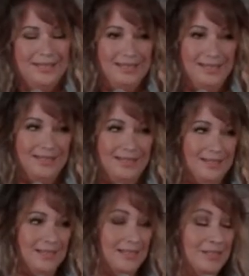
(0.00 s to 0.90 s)
And
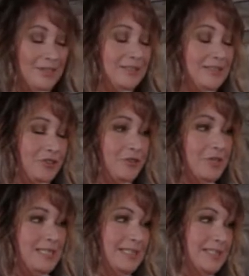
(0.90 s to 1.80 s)
then, as
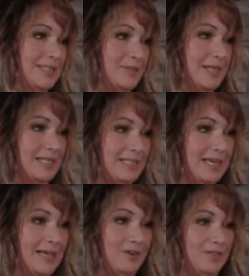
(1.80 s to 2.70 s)
crazy as this might
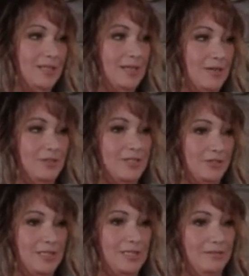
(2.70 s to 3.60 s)
sound, I was
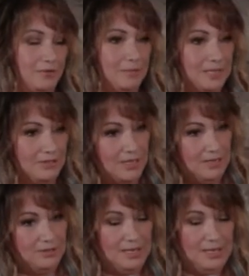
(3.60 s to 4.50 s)
looking for my
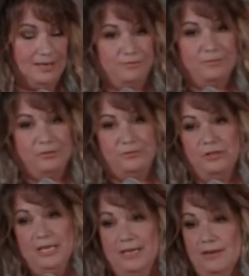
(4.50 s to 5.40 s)
child hanging from a
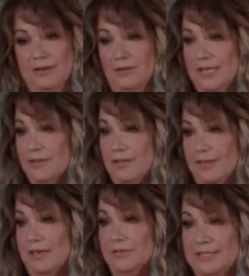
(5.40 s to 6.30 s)
tree, and all I could
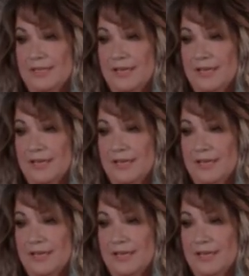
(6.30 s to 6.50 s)
think was,